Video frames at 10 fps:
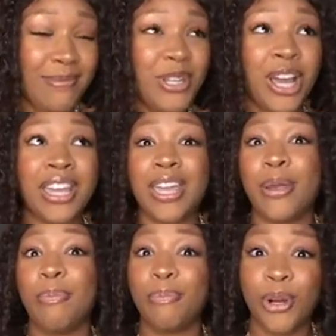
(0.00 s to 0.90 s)
I'm
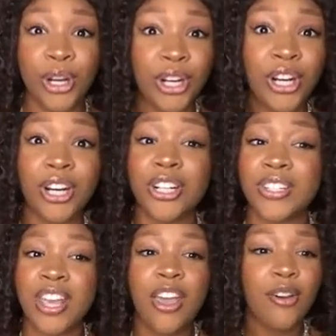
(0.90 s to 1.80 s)
talking
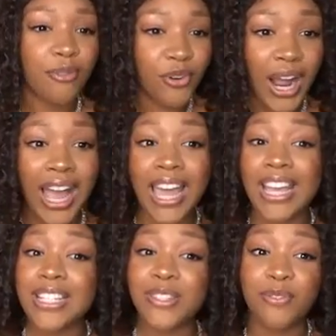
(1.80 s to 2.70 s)
burgers,
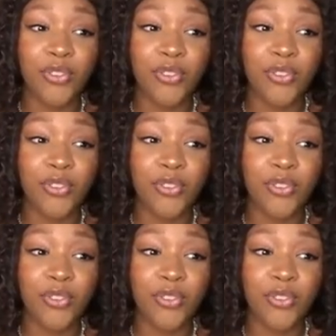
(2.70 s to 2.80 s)
fries,